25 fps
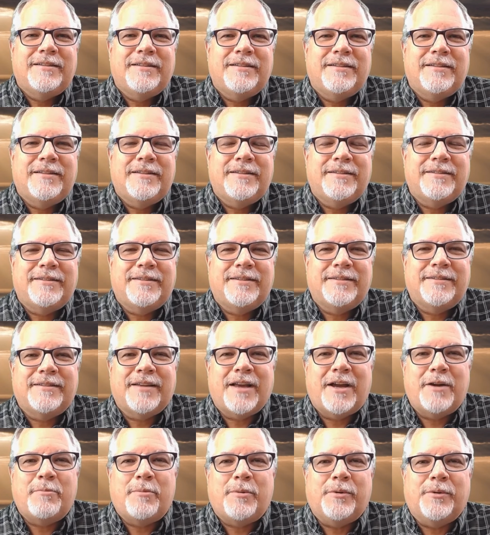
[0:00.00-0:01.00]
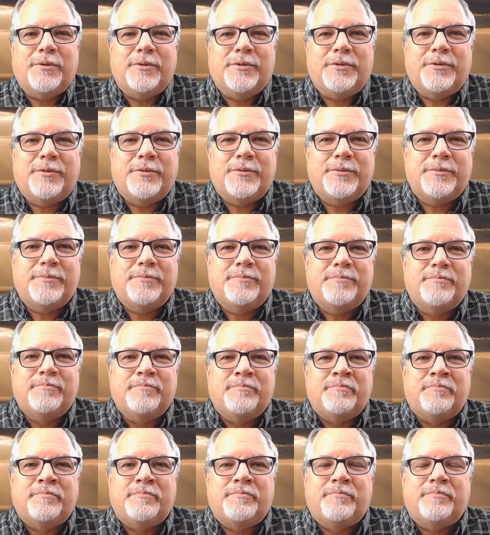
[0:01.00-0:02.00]
his disciples
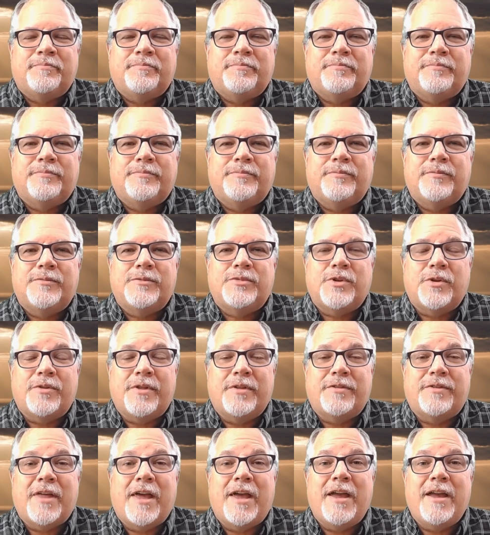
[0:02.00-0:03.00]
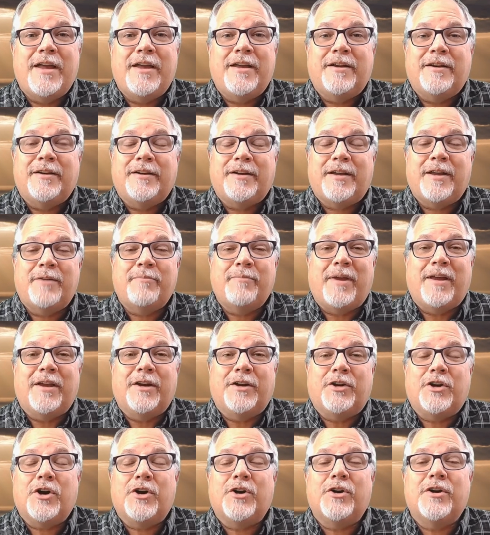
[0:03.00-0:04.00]
so that they can be
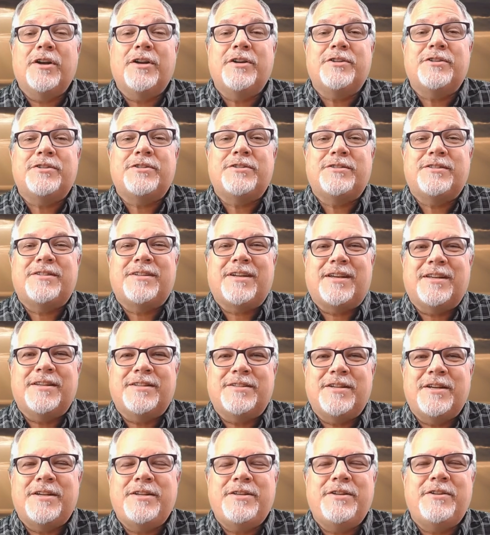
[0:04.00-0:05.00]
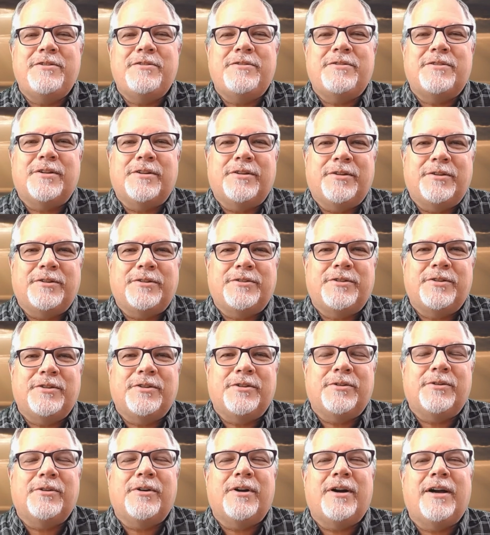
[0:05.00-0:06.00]
encouraged to continue to look to
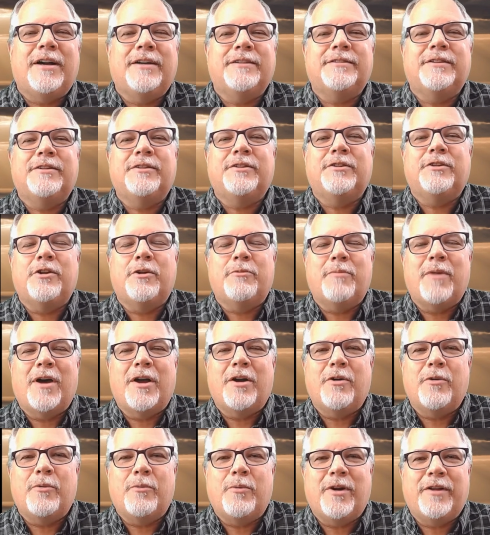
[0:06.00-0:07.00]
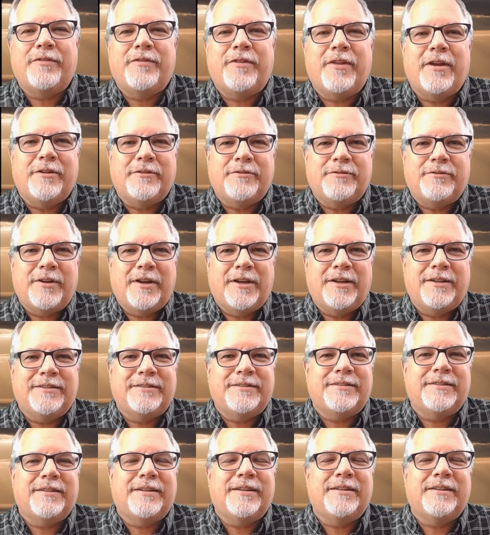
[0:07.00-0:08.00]
the horizon no matter what they
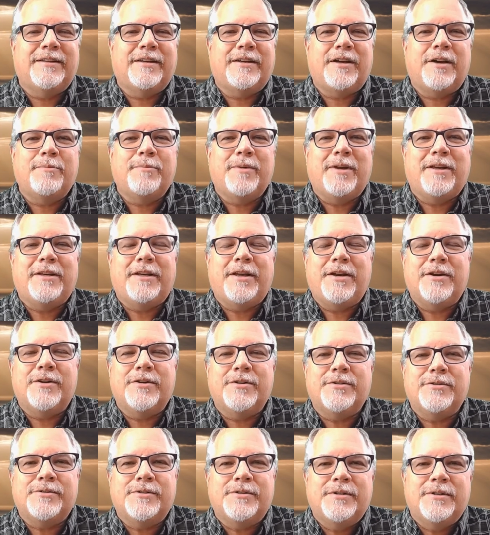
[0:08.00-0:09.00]
face in the coming years.